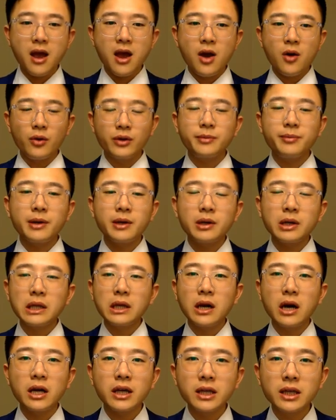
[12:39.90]
which means
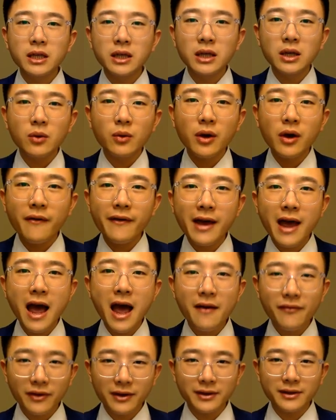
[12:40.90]
we already
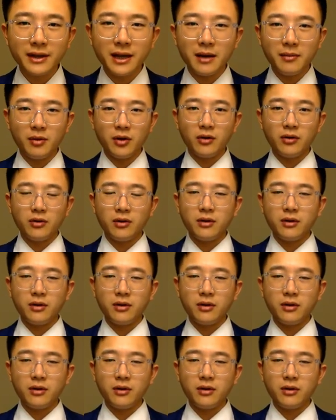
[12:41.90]
have this label,